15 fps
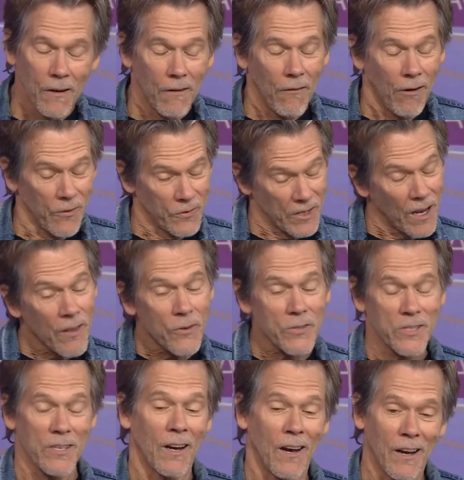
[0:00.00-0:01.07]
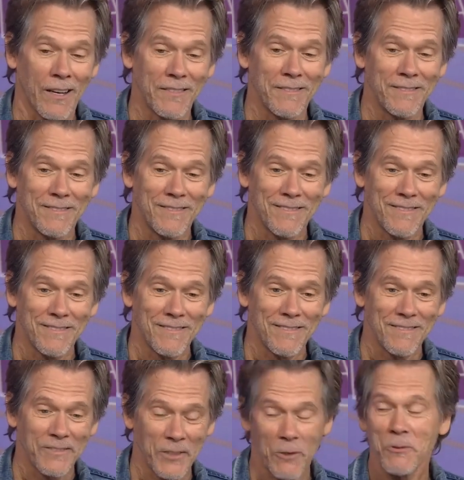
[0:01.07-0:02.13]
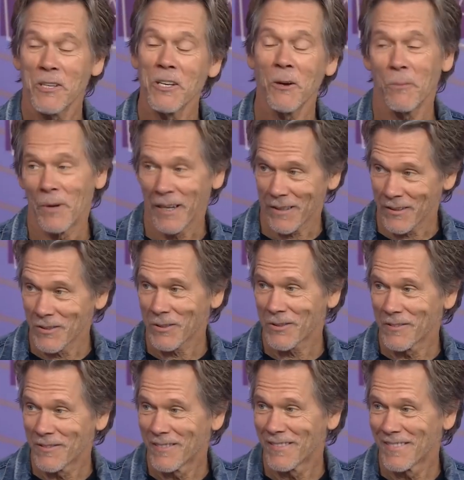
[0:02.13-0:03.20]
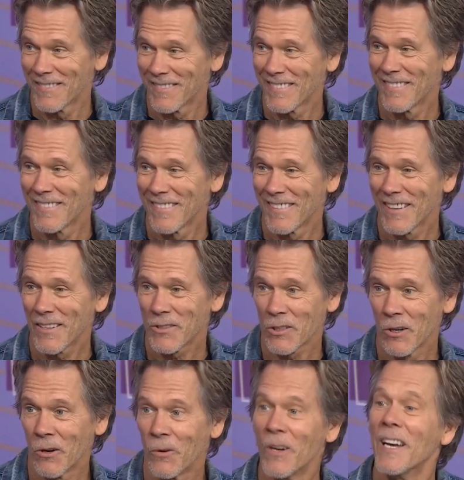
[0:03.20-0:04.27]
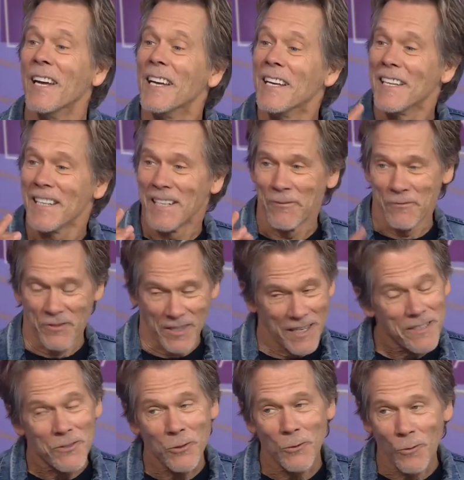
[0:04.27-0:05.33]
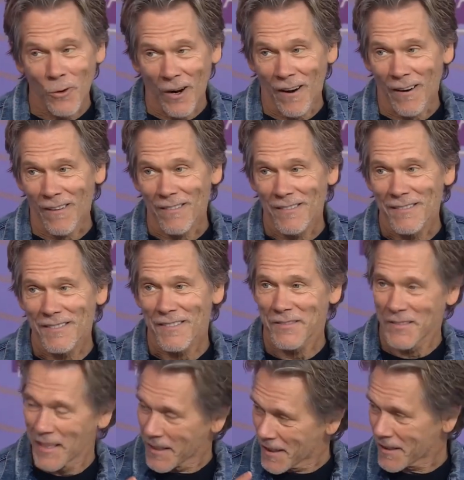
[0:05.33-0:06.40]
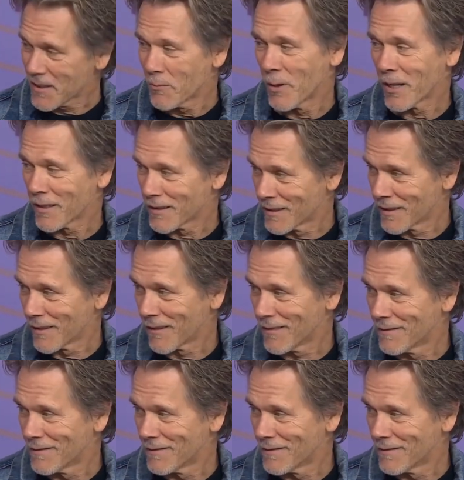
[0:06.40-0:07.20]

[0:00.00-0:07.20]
On the other side, they're deal makers. So if they do well, they get to make a deal.